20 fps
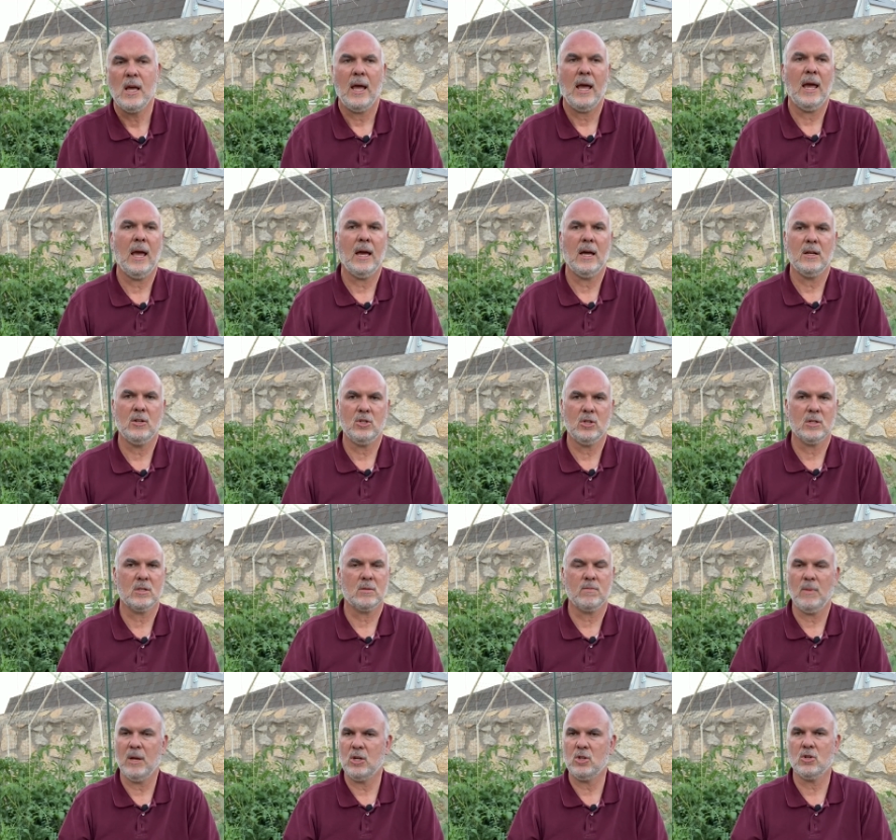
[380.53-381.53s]
and
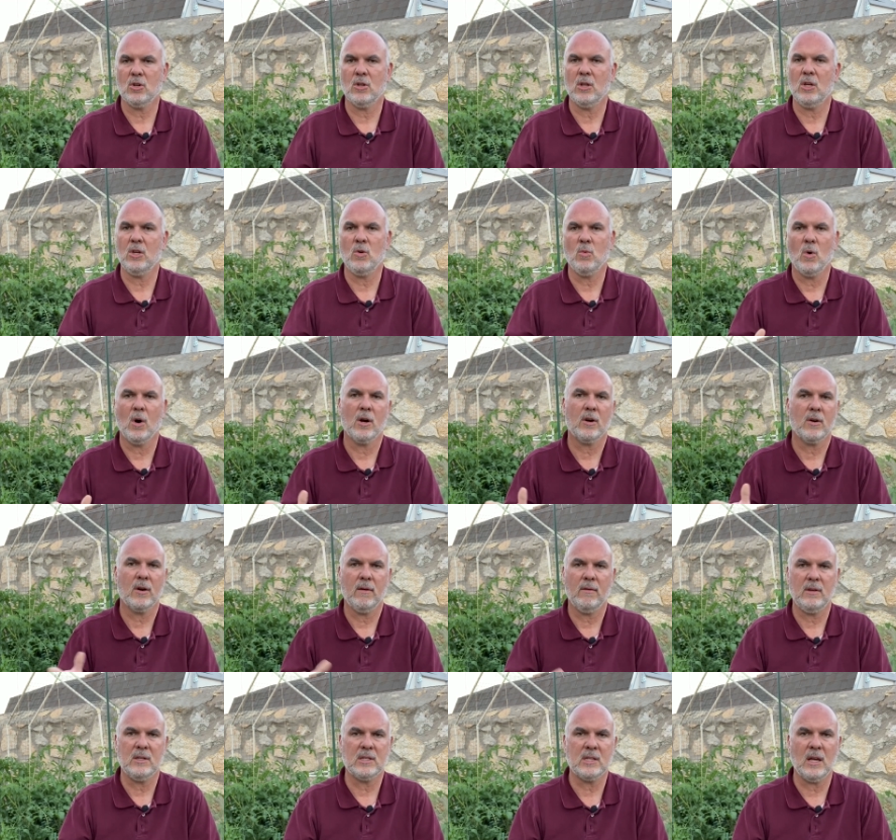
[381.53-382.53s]
just make sure that you water
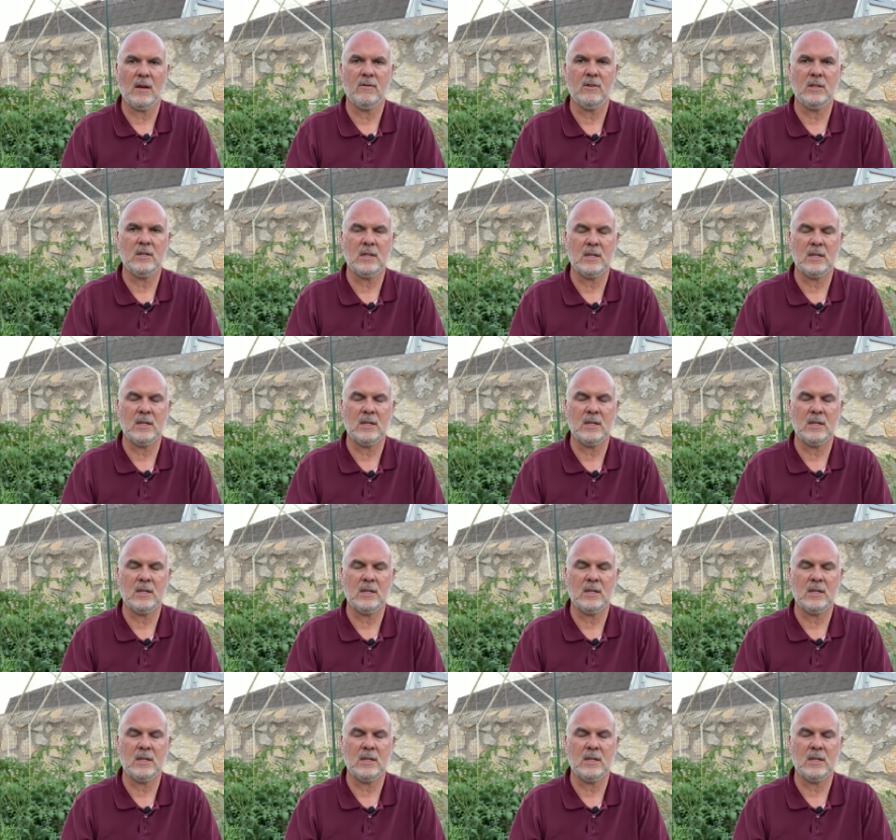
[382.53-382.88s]
every seven